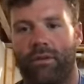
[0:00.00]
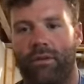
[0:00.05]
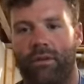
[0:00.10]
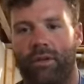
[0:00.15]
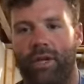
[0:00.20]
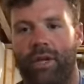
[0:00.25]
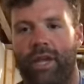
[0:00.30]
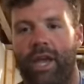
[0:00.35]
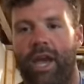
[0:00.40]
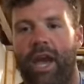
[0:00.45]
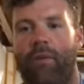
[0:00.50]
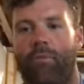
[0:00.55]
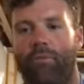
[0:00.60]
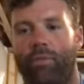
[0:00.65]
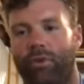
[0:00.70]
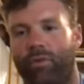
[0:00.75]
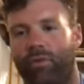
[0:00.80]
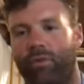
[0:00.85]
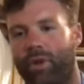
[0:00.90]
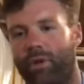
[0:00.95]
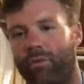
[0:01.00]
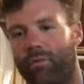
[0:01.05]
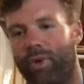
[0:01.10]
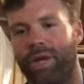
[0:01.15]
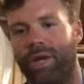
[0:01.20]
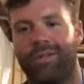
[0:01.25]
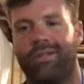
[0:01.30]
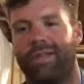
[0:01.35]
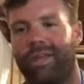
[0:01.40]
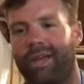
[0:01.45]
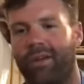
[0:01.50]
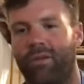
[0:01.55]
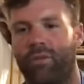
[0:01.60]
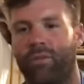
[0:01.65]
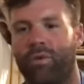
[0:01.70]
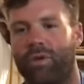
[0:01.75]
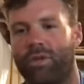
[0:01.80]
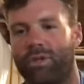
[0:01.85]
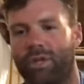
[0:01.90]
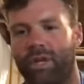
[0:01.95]
the gap between best day and
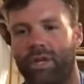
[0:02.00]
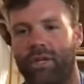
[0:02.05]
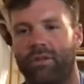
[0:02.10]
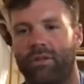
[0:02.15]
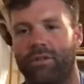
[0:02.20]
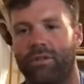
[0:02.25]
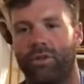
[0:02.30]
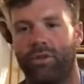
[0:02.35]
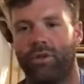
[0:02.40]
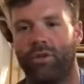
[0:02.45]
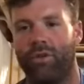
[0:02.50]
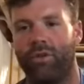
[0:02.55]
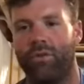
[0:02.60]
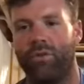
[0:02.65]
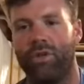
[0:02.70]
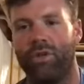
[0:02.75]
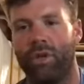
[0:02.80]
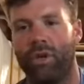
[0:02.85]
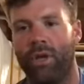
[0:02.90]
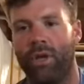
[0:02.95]
worst day is so huge.